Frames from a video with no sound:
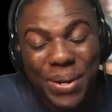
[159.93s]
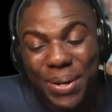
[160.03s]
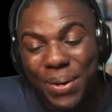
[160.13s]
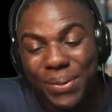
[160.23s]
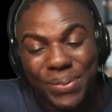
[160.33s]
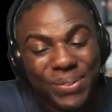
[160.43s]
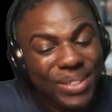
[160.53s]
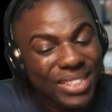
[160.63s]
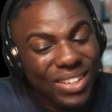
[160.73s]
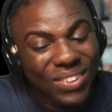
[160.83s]
yo,
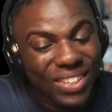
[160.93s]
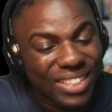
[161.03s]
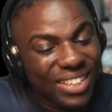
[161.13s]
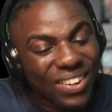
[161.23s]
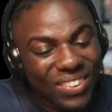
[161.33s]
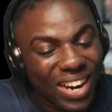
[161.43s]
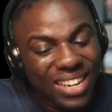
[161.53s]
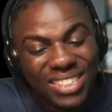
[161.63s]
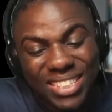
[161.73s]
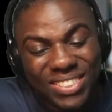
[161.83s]
yo, yo!
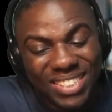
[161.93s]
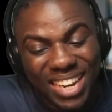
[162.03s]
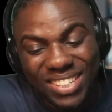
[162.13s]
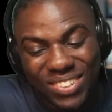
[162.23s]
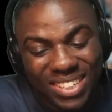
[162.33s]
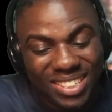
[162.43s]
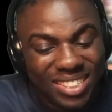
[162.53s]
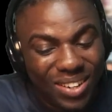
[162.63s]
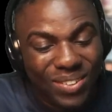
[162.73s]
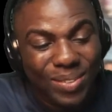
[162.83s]
I'll see you the next one.
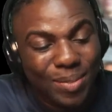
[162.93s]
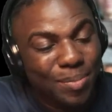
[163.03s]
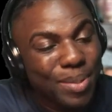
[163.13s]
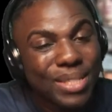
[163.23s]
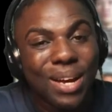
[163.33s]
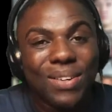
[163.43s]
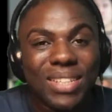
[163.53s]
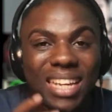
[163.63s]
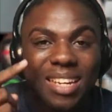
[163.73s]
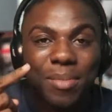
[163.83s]
Yo, peace out.
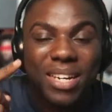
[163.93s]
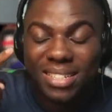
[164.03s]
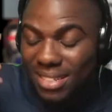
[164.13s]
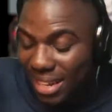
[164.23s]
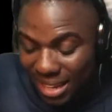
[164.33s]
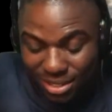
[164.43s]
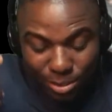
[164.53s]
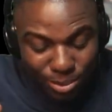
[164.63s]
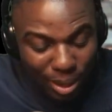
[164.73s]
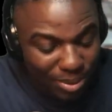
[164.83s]
It taking my like and
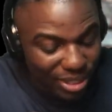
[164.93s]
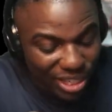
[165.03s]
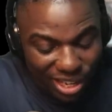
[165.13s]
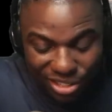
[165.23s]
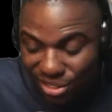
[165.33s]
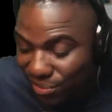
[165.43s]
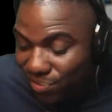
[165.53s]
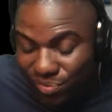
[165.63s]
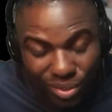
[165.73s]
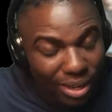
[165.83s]
subscribe to the channel.
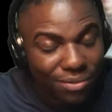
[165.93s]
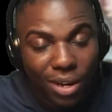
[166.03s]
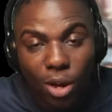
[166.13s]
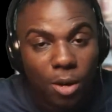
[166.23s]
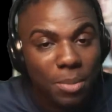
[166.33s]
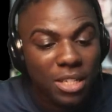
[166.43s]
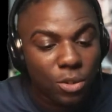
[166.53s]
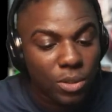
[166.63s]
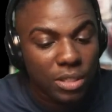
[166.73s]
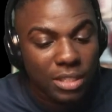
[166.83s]
Yeah, follow all of my
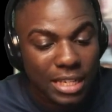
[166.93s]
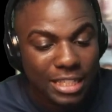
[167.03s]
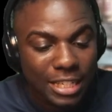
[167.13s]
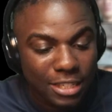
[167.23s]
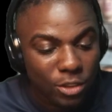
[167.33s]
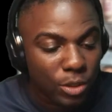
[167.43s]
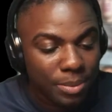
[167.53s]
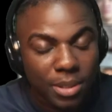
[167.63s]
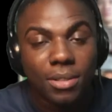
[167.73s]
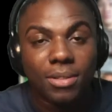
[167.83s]
socials links in the
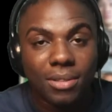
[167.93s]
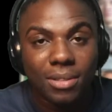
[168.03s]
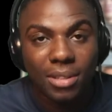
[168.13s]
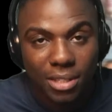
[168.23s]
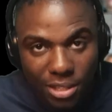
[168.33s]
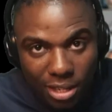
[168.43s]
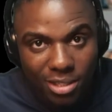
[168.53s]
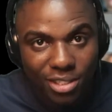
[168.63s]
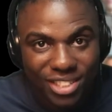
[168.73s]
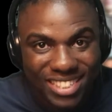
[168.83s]
description. Let's get
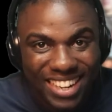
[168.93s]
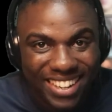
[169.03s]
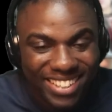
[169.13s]
this. Yeah.